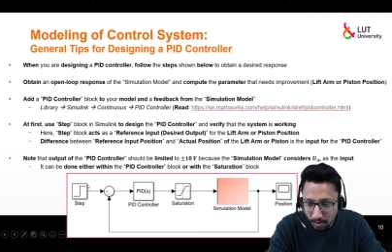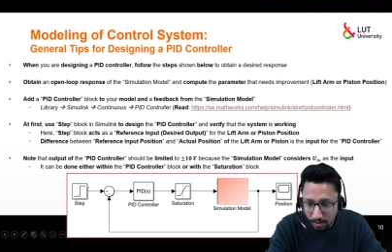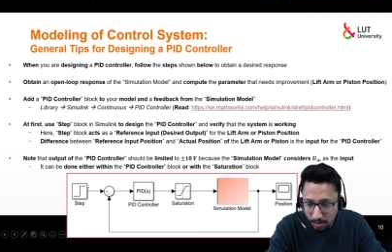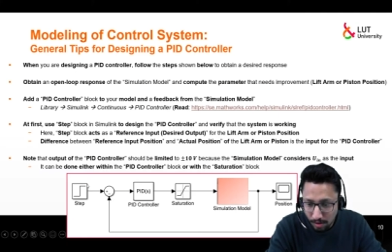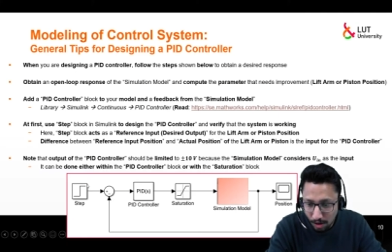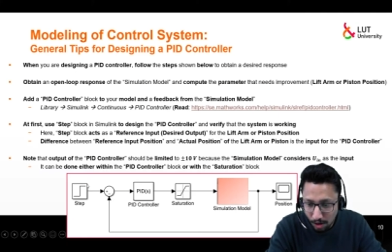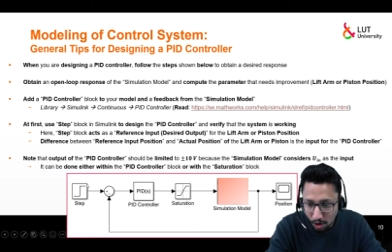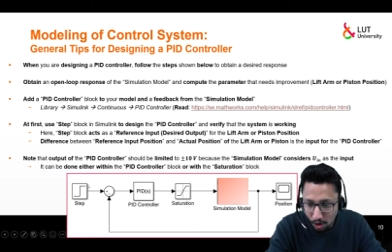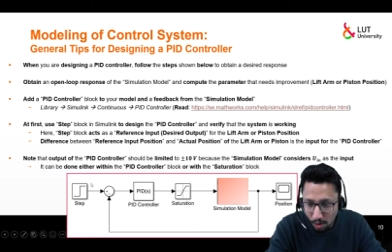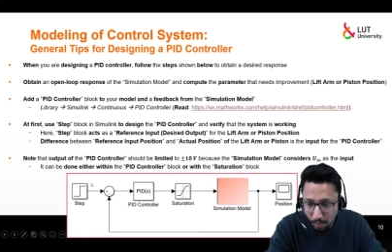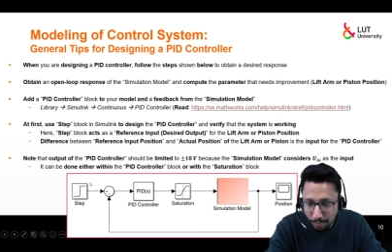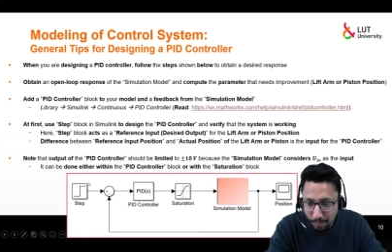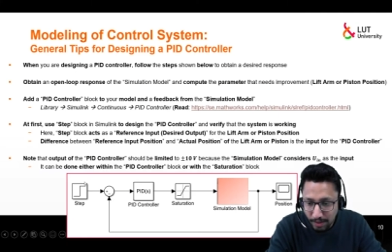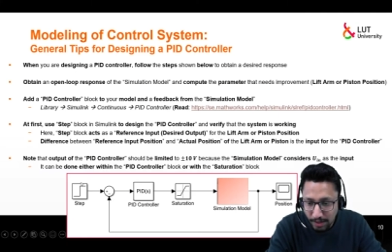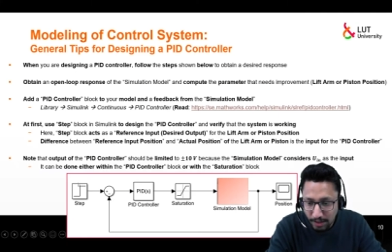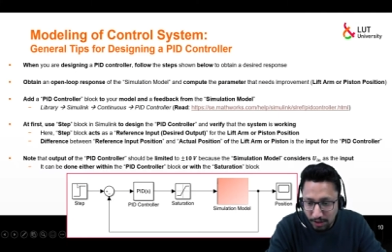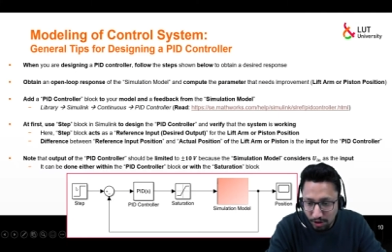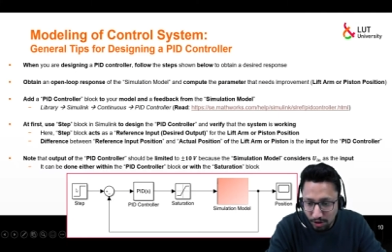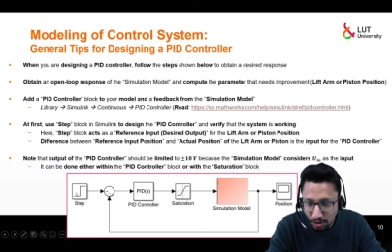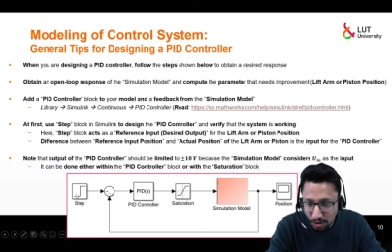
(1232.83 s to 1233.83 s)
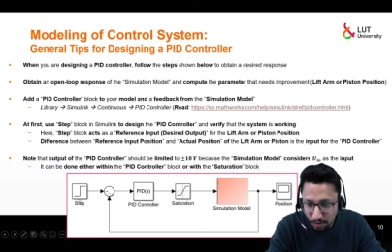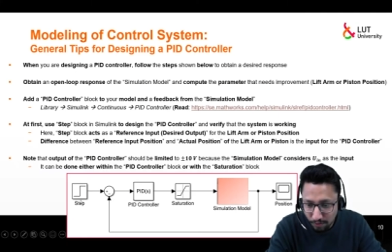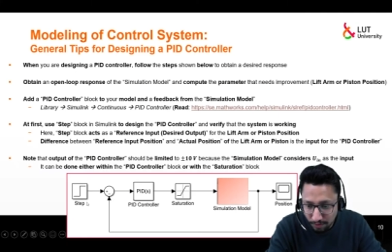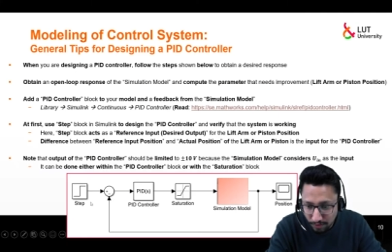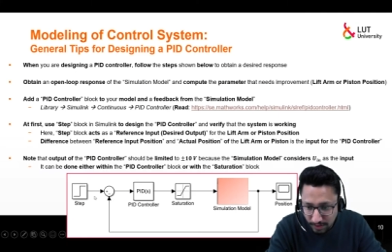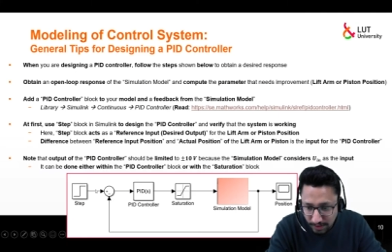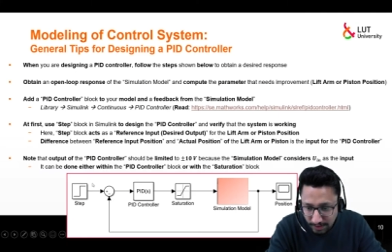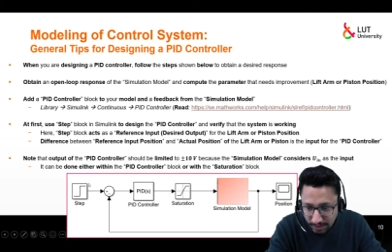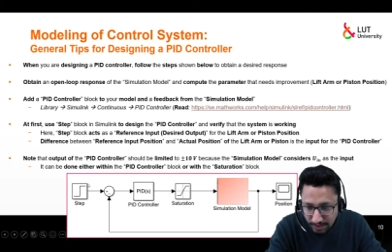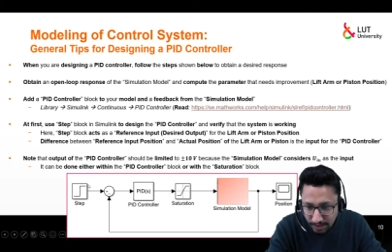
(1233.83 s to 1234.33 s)
a combination of
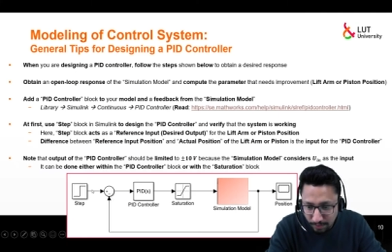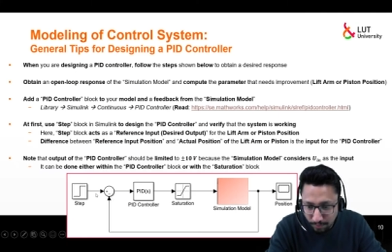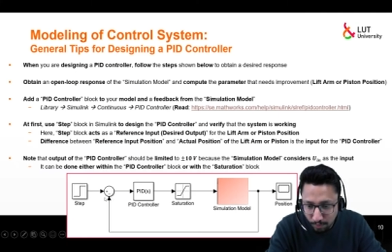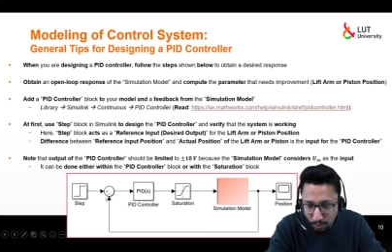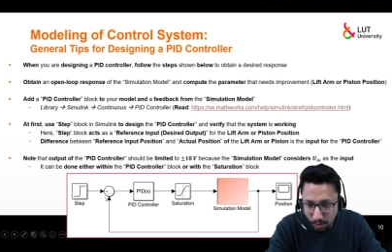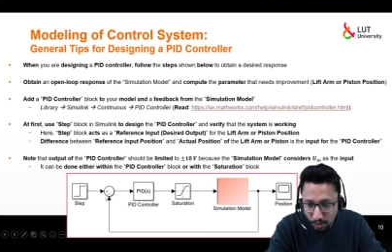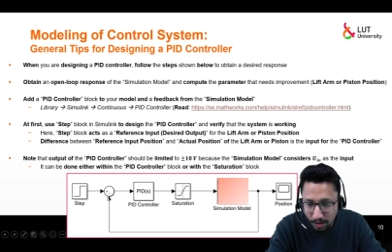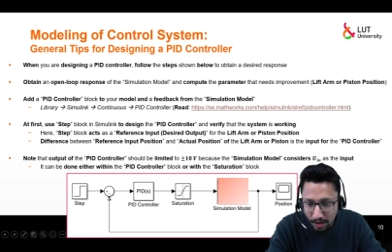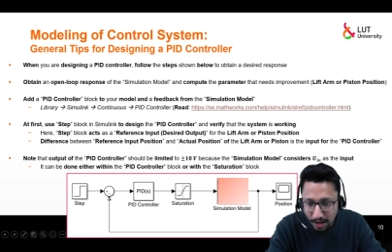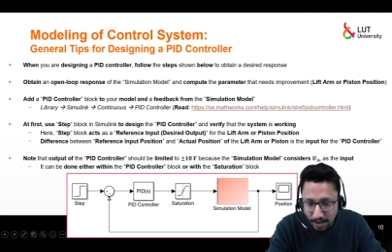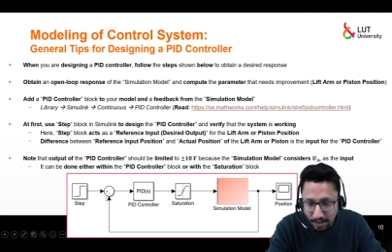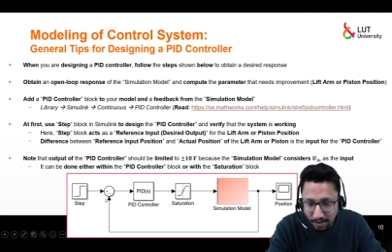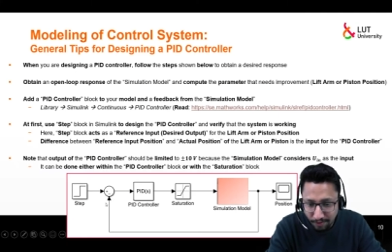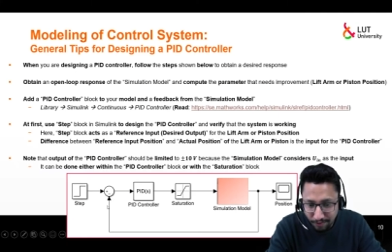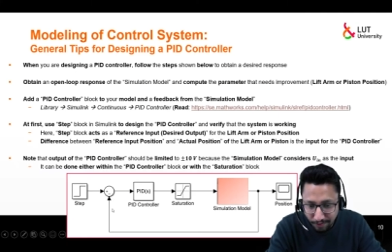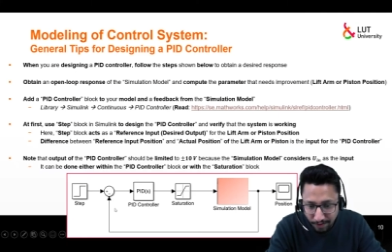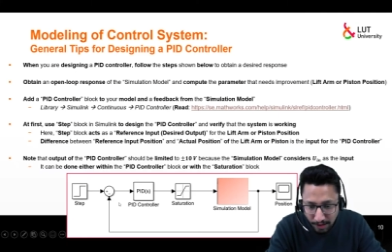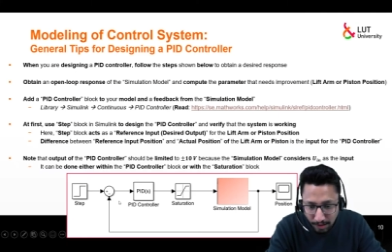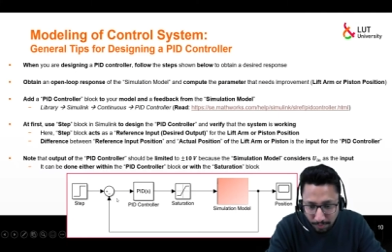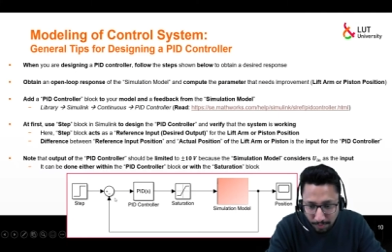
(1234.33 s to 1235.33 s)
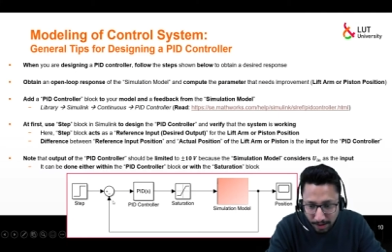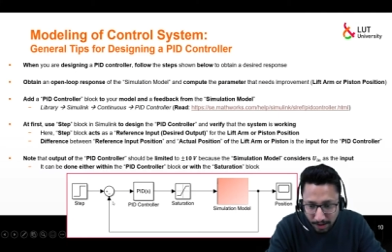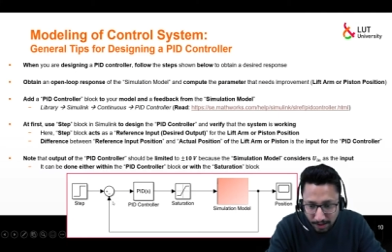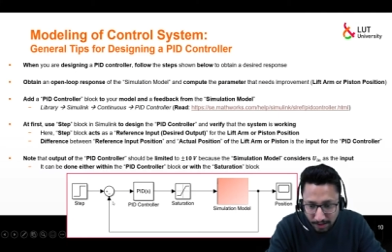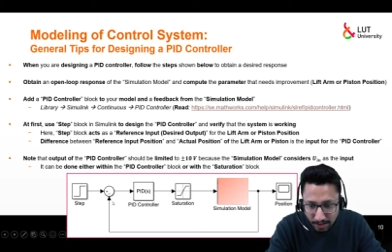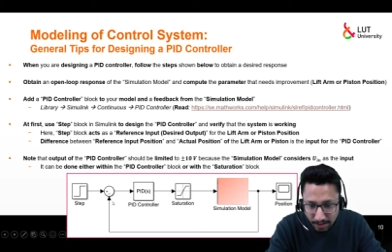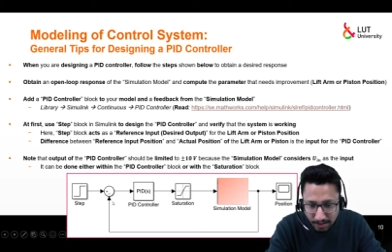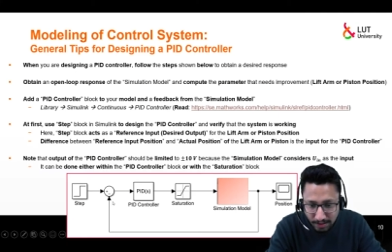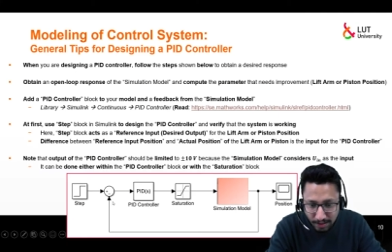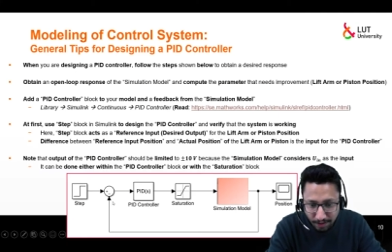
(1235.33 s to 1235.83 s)
this input and the feedback
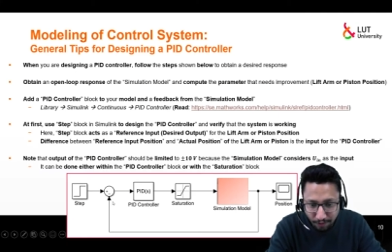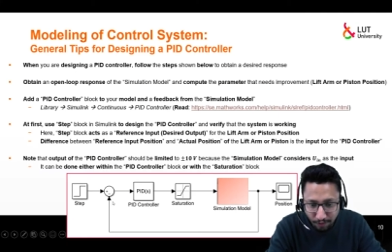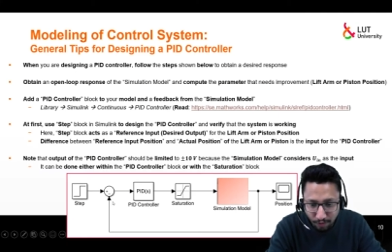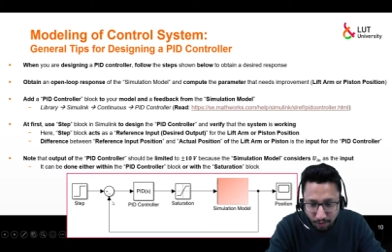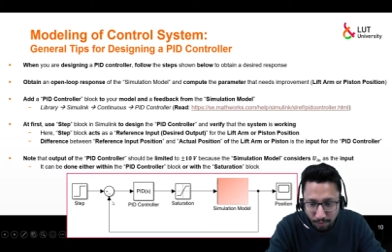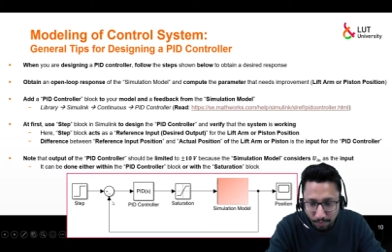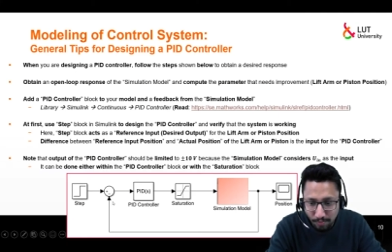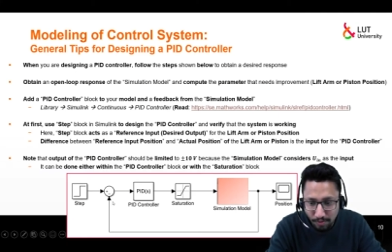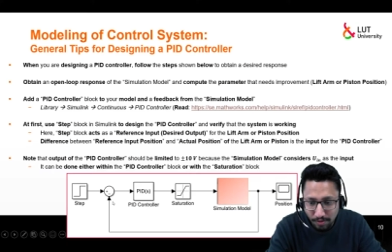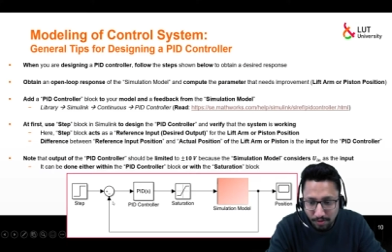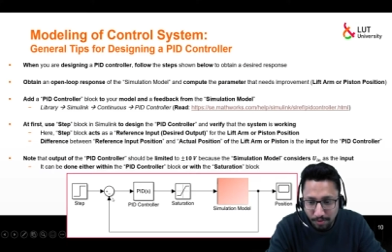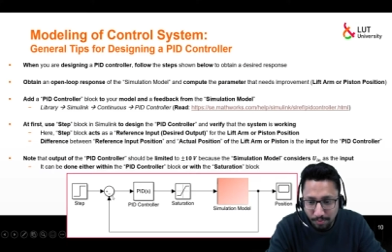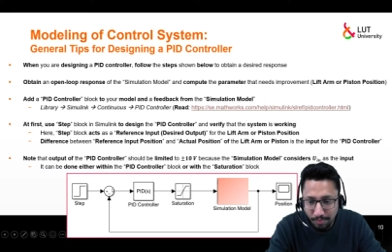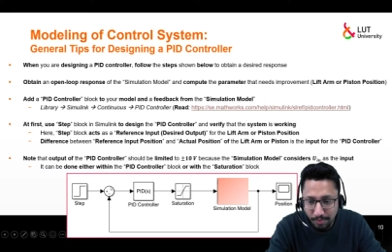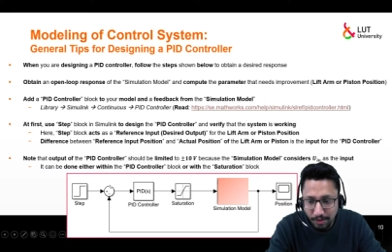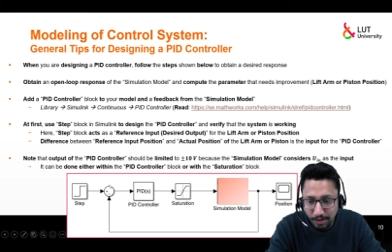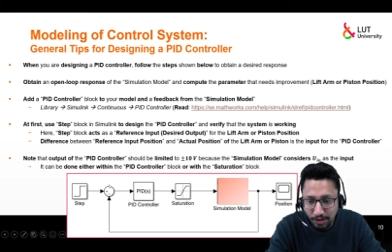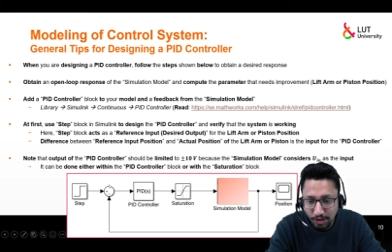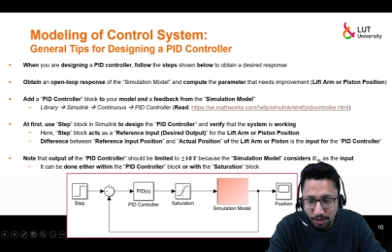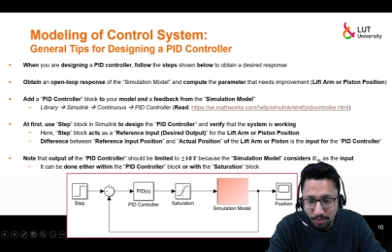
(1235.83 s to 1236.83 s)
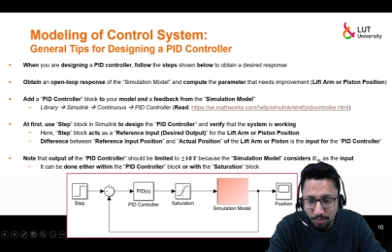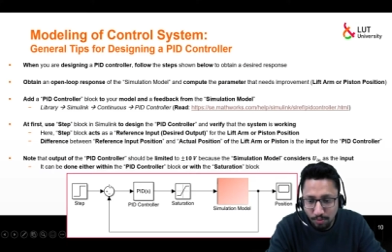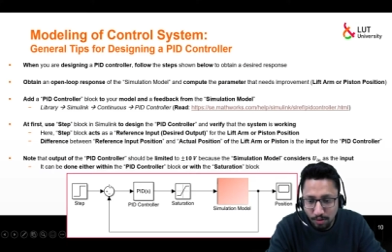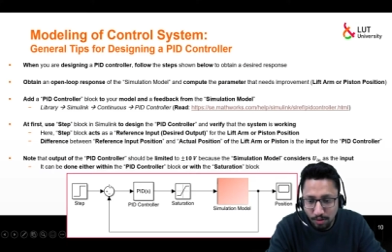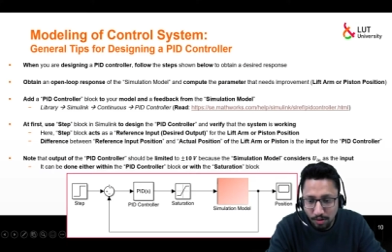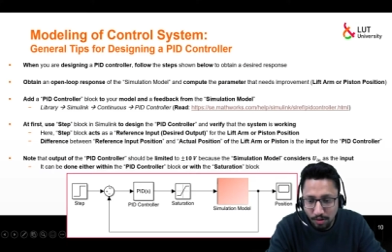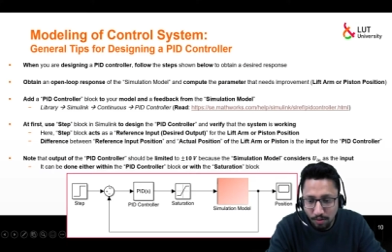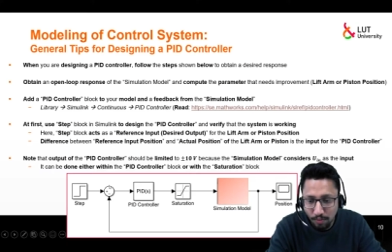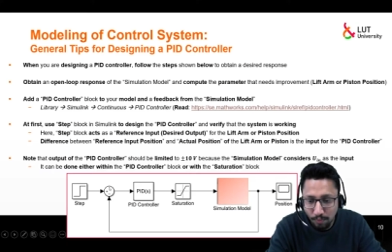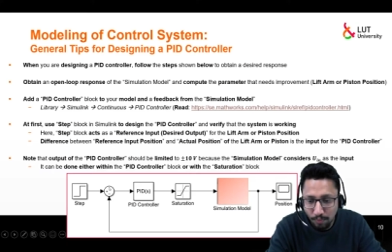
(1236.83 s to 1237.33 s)
received from the simulation model